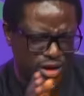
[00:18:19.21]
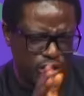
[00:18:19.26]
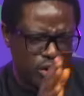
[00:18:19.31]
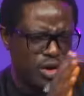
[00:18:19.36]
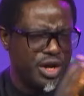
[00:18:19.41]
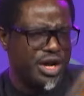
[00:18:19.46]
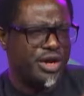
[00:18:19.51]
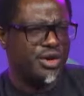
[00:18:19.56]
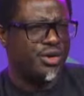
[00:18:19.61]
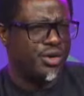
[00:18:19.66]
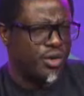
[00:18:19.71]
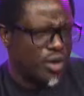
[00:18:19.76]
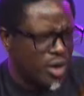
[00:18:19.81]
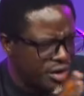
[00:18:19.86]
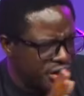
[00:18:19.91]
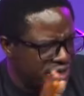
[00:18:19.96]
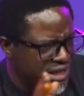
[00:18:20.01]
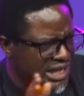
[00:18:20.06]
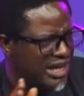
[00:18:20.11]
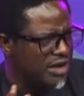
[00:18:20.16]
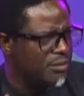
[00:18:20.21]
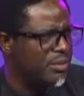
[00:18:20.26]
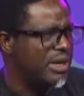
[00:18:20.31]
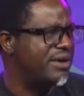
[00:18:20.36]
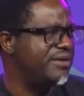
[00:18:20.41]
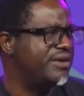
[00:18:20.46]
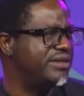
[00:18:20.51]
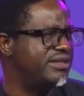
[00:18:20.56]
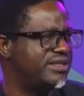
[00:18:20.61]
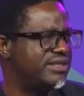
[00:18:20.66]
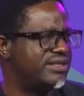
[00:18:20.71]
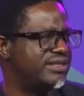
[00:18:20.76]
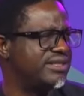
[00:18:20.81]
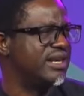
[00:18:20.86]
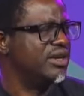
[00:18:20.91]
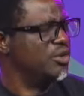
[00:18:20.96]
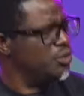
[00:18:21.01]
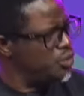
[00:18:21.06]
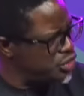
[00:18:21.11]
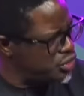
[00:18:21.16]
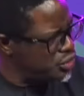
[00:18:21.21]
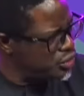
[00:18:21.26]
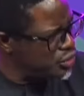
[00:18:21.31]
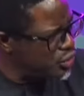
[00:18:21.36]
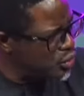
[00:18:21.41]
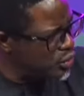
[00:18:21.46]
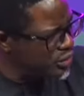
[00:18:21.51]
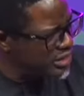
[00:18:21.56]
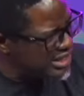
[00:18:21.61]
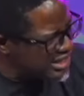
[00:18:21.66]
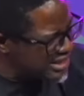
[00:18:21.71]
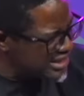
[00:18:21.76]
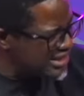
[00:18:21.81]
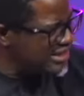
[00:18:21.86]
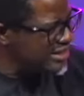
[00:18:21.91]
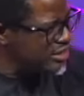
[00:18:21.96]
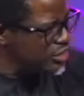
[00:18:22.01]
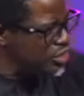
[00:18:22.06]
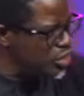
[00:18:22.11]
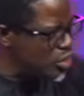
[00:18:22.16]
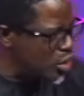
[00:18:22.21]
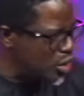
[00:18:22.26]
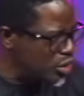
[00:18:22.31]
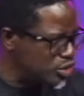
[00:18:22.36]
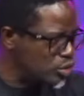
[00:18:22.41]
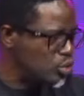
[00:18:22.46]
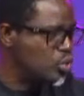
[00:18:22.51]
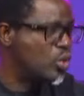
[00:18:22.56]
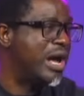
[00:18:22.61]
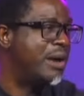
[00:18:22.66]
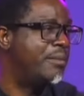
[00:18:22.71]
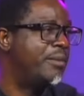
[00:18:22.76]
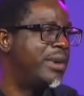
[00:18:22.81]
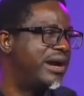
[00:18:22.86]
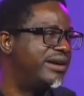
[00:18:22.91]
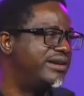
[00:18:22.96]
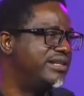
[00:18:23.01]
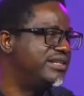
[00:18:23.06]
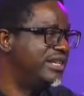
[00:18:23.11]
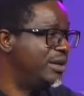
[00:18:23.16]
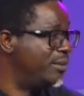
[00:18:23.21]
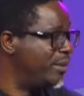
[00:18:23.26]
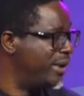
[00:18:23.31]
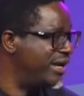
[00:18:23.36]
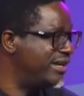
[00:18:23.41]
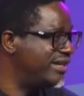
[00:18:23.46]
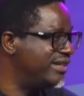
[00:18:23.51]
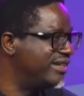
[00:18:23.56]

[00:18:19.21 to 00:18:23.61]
going wrong in our marriages, we should know this is not who I married, amen?